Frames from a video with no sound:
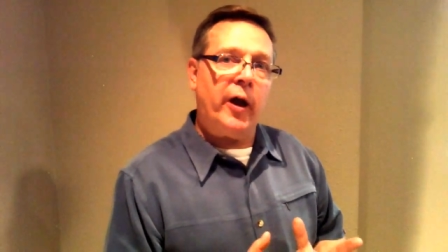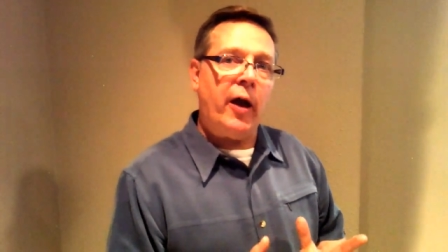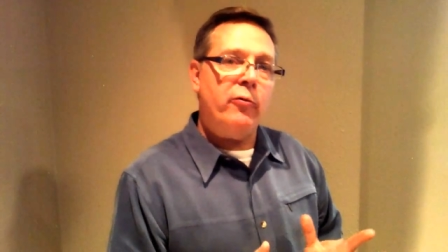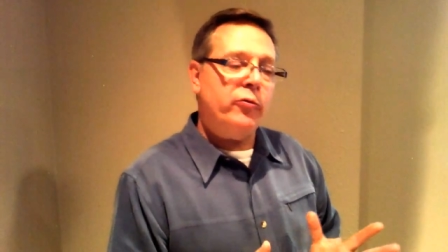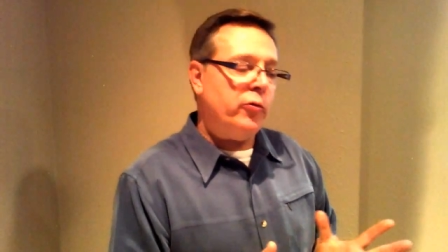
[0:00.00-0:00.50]

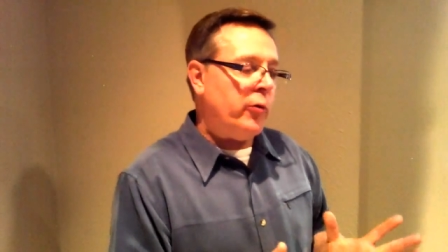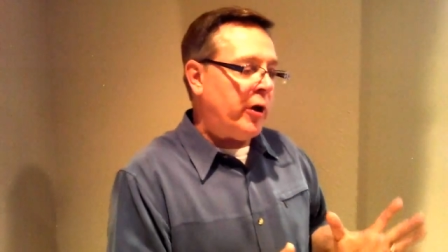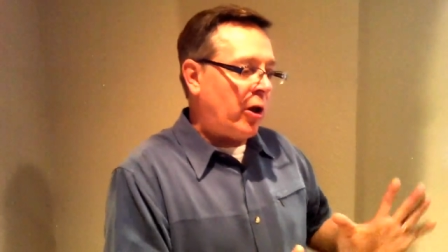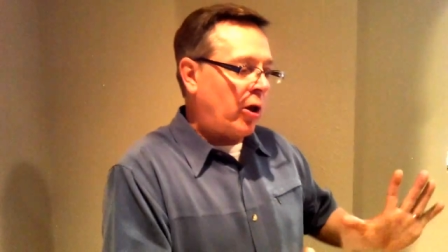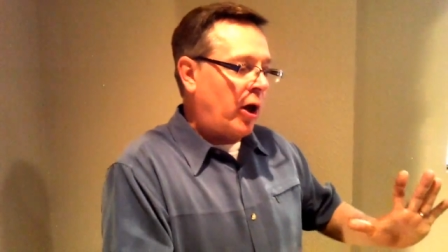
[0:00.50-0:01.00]
I was
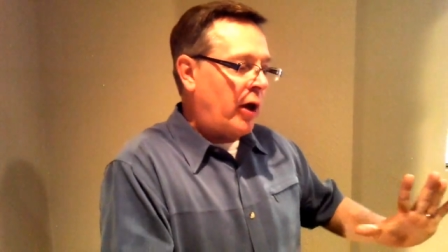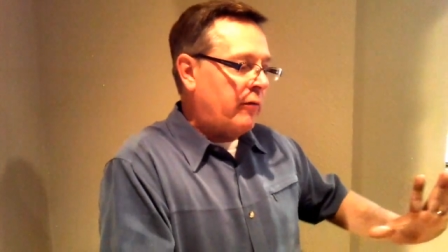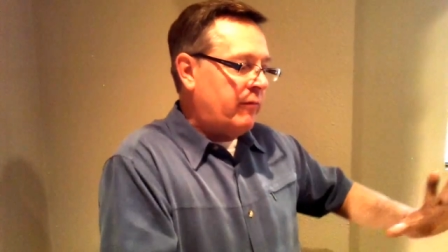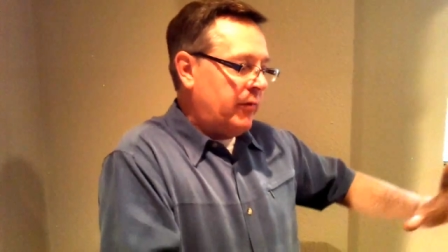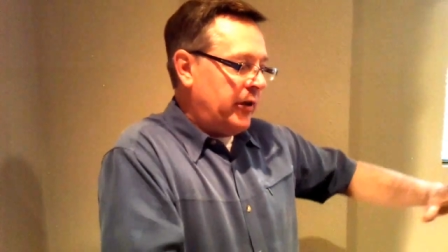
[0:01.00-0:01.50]
doing a lot
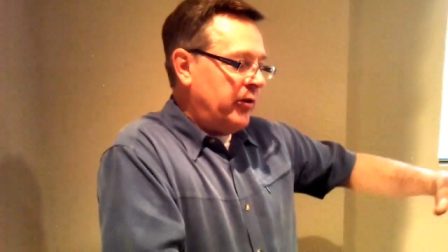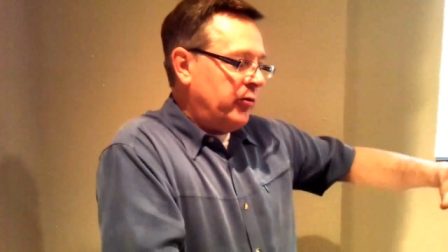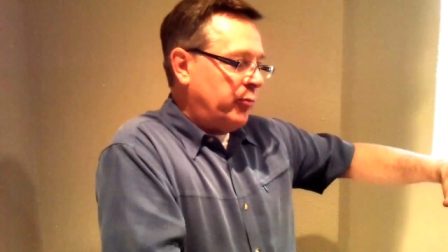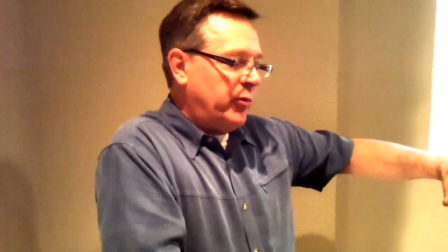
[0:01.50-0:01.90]
of these